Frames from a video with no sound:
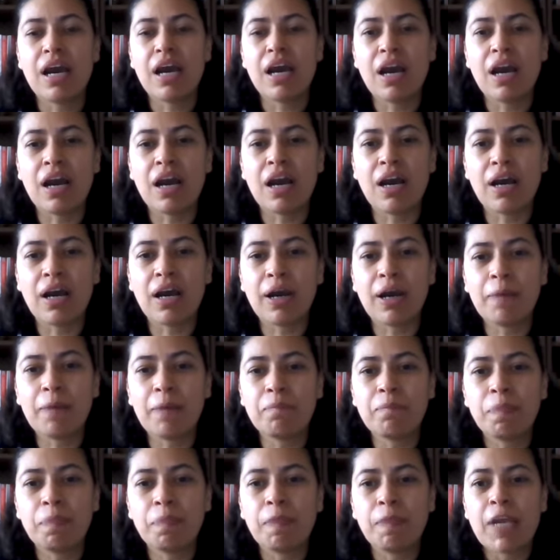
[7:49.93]

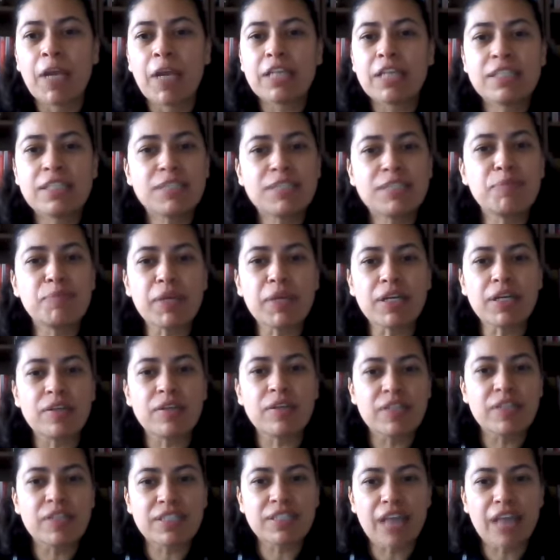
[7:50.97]
the speaker
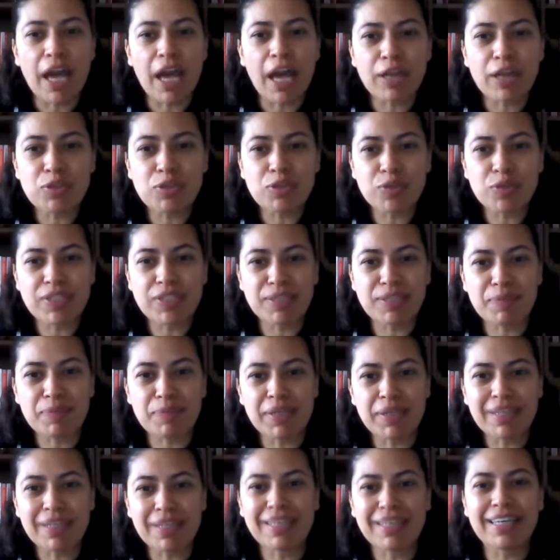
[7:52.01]
is actually
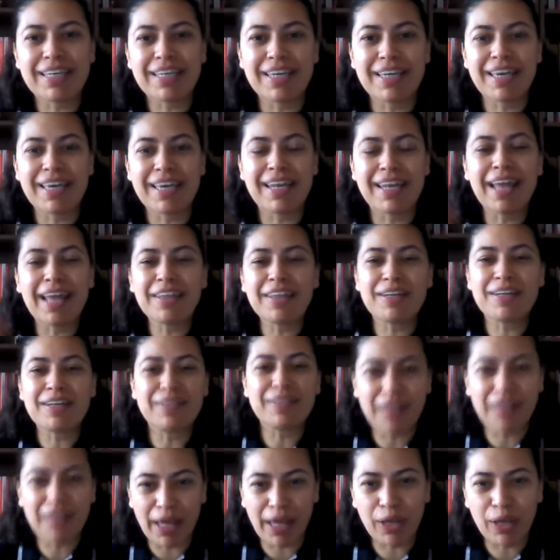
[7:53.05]
speaking another
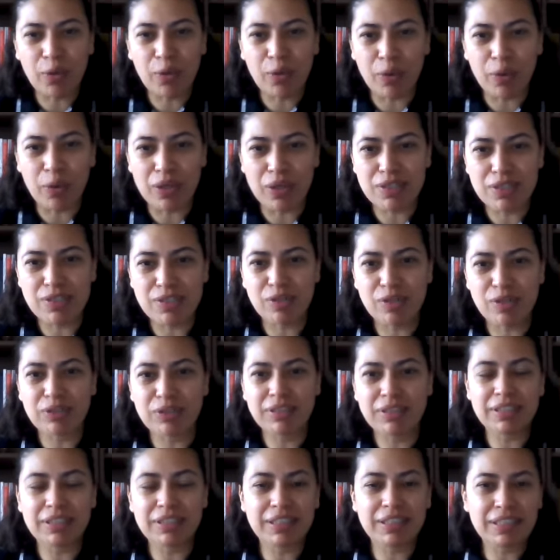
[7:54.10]
language. So
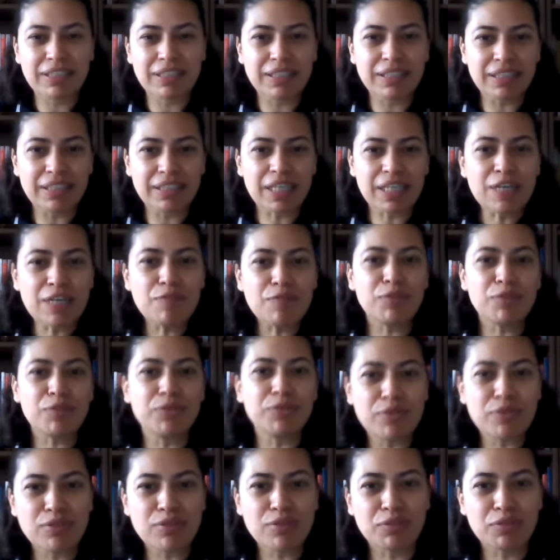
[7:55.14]
the
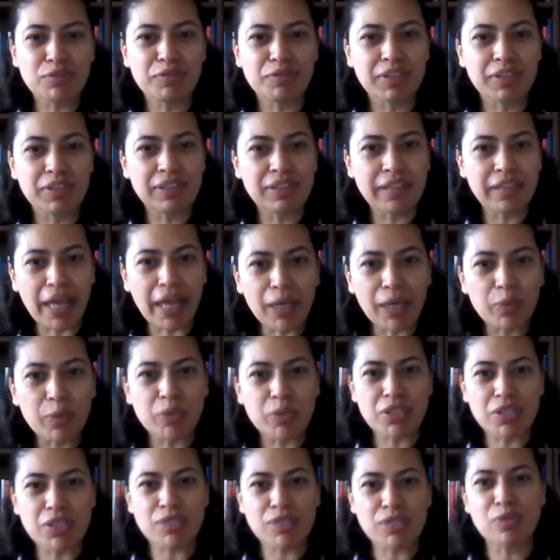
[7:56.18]
influence of that
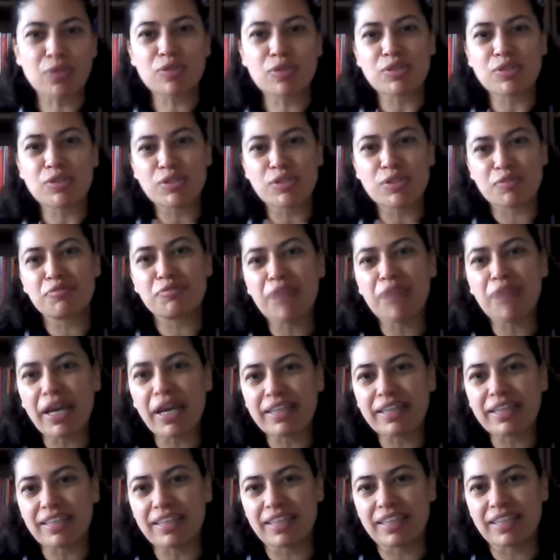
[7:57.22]
language is also
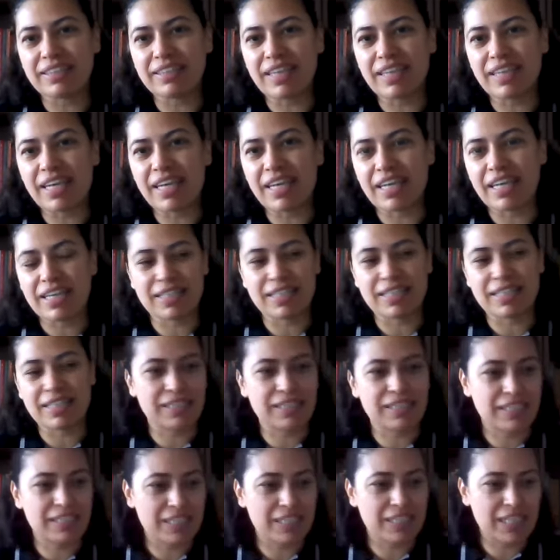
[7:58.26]
reflected in
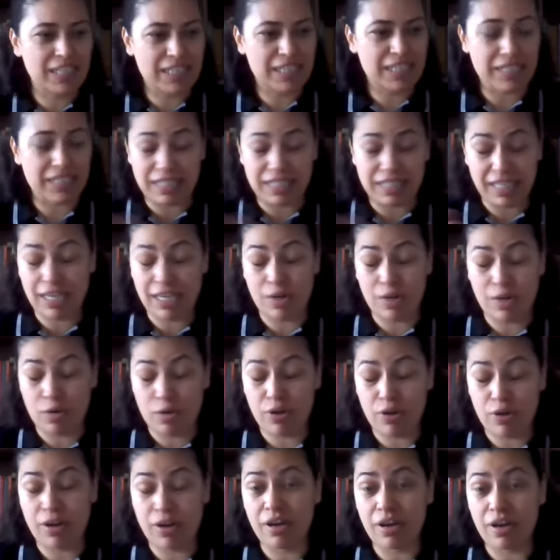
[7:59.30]

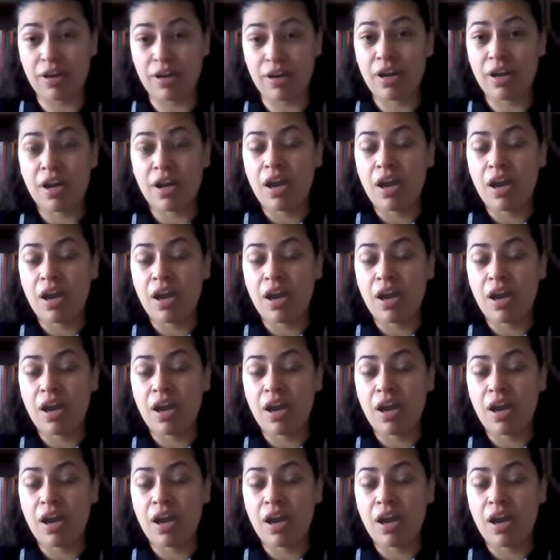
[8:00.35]
her